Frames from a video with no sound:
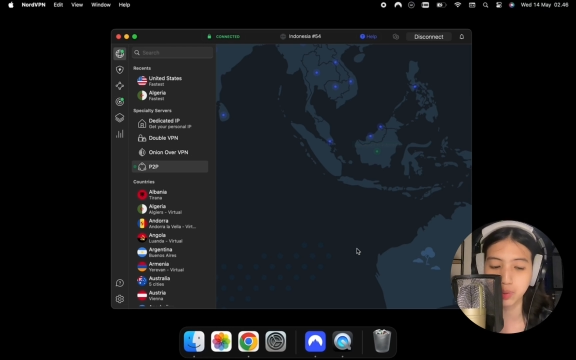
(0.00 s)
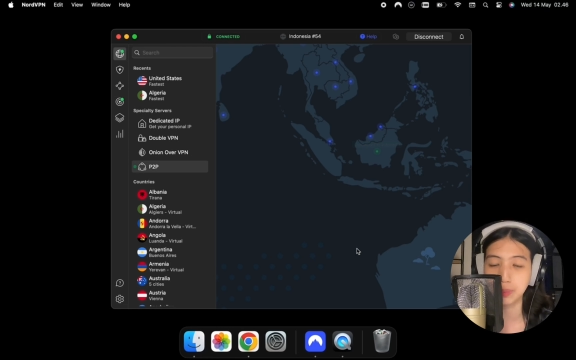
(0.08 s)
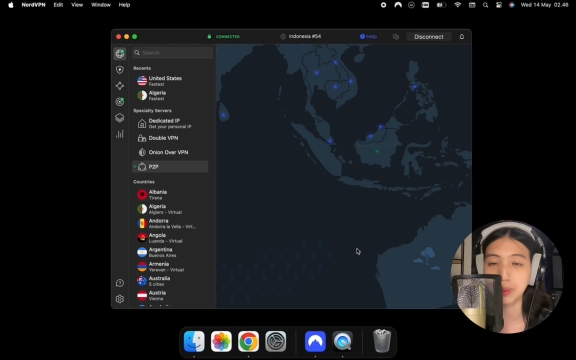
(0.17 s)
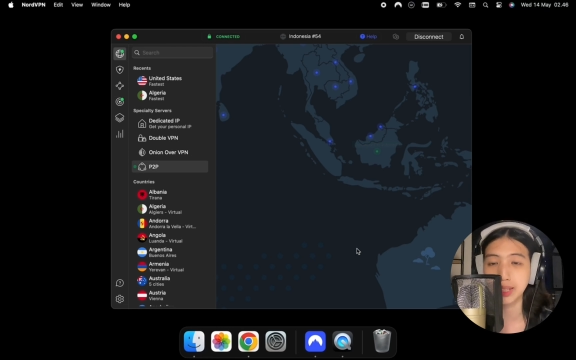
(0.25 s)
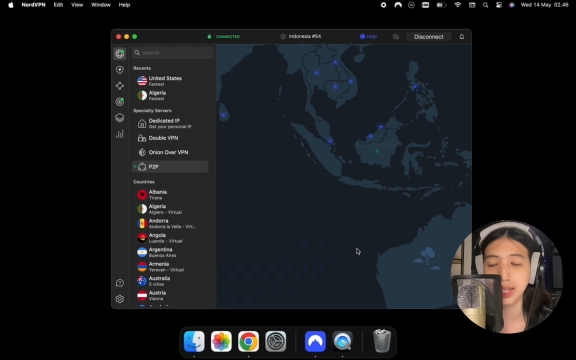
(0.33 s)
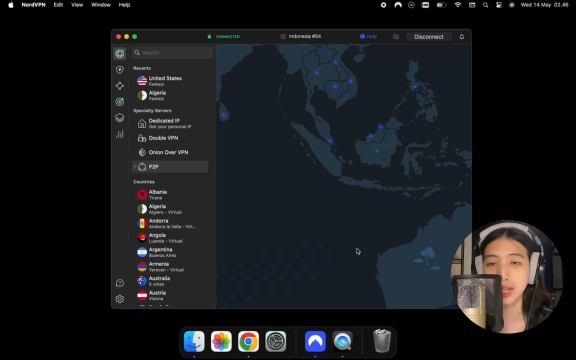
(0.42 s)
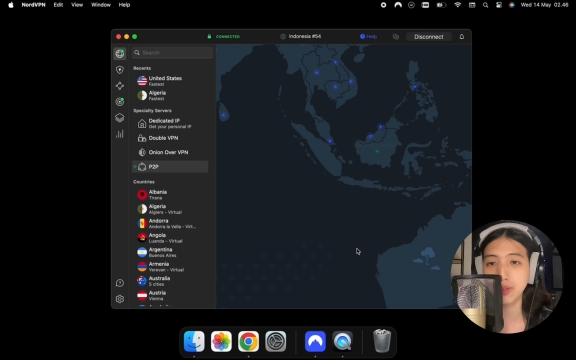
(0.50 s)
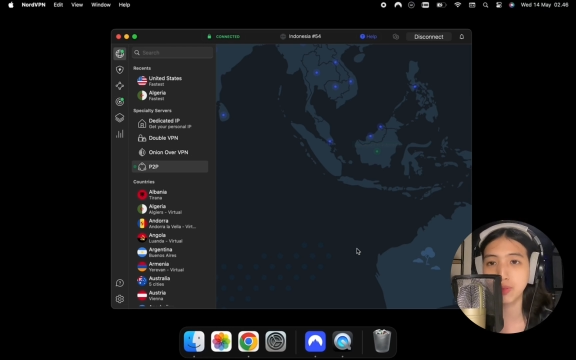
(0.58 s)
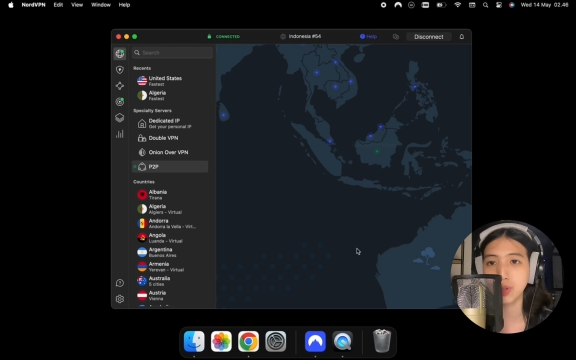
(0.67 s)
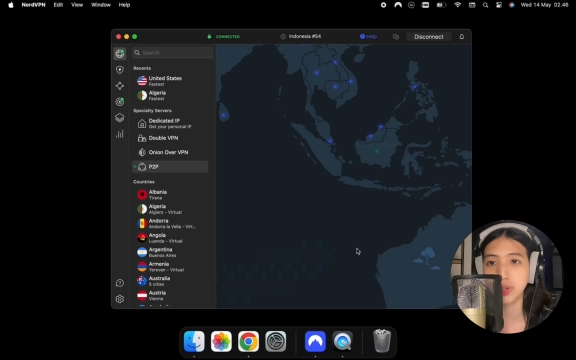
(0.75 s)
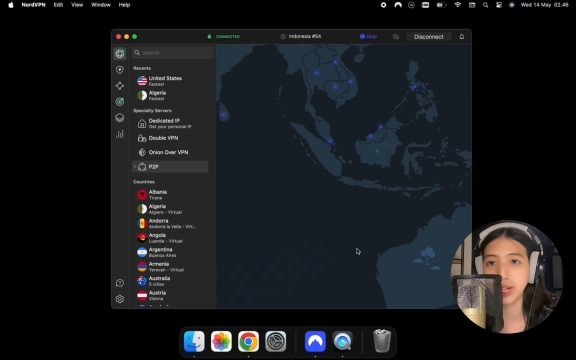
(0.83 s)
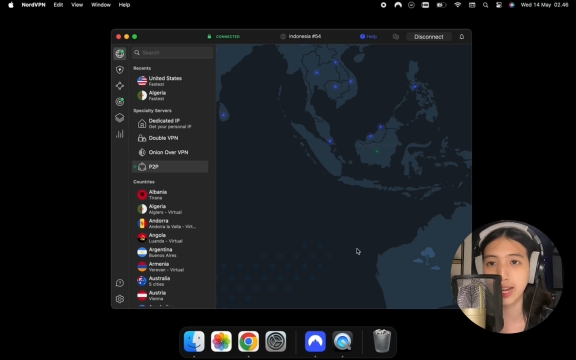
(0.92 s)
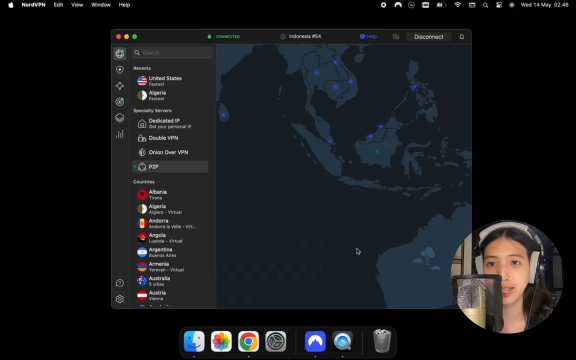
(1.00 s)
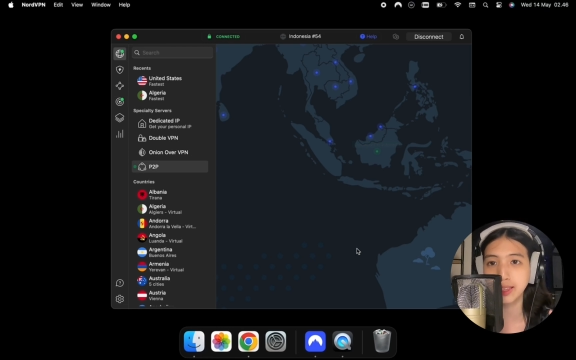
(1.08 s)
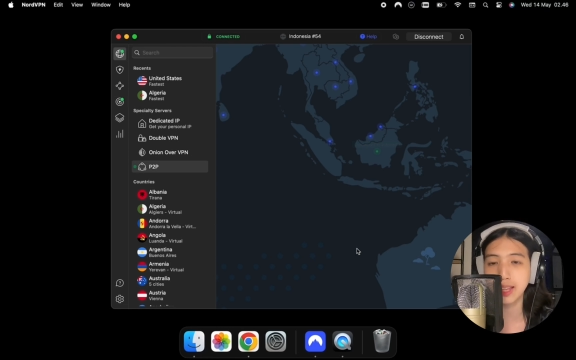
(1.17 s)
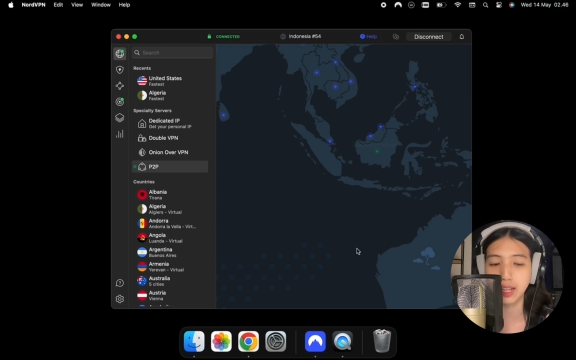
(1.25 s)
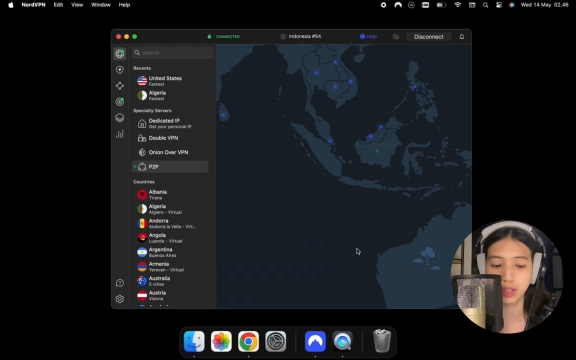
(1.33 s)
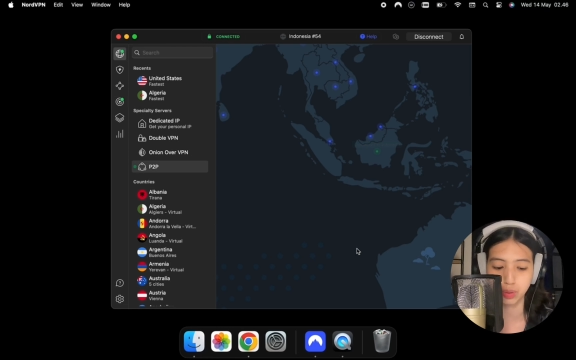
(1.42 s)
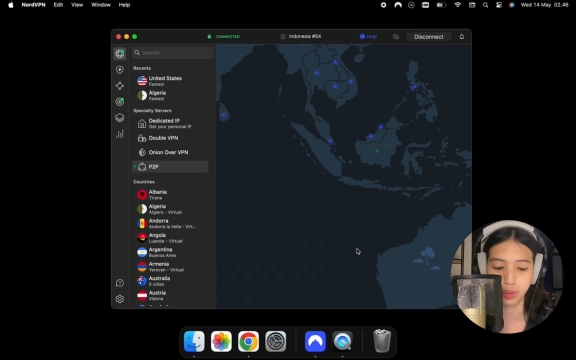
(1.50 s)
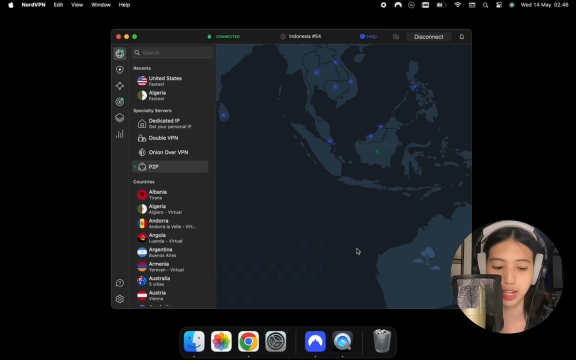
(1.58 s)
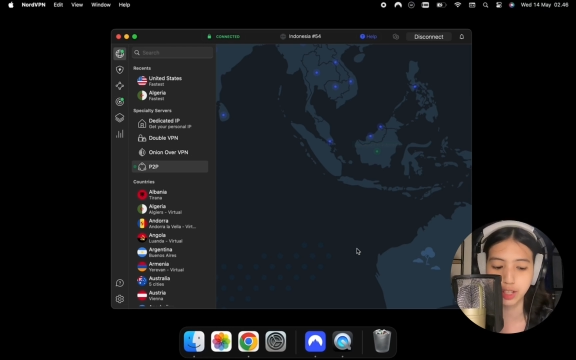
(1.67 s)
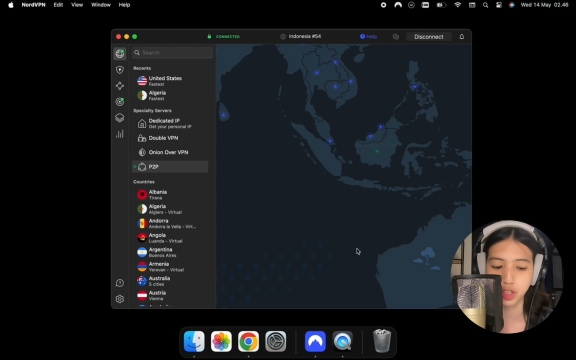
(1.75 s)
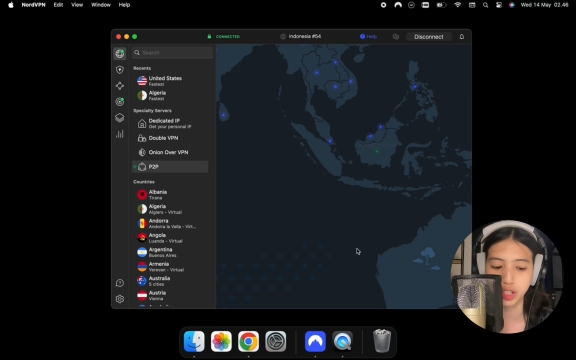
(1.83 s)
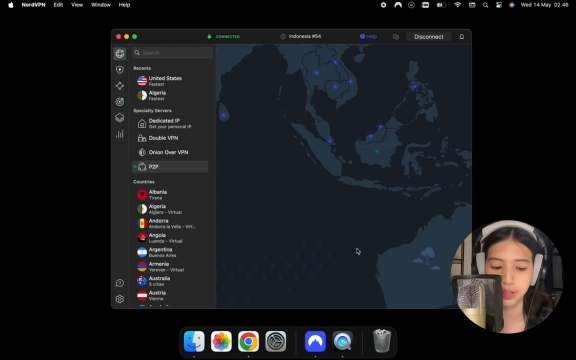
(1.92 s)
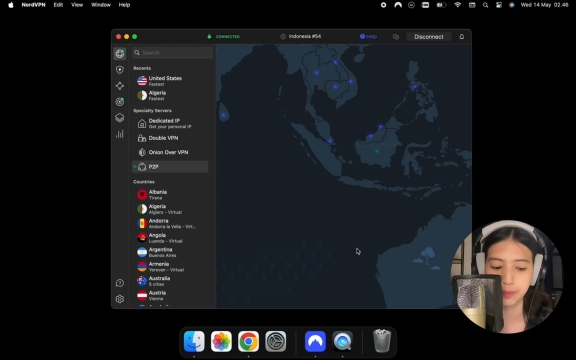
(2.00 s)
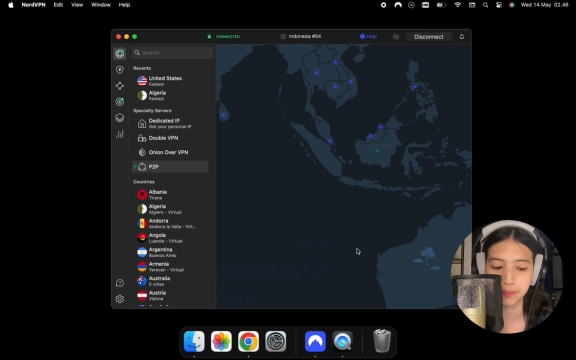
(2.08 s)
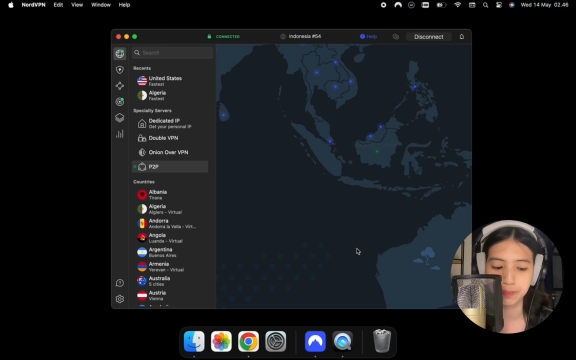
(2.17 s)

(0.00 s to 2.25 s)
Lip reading: will believe you're in that location.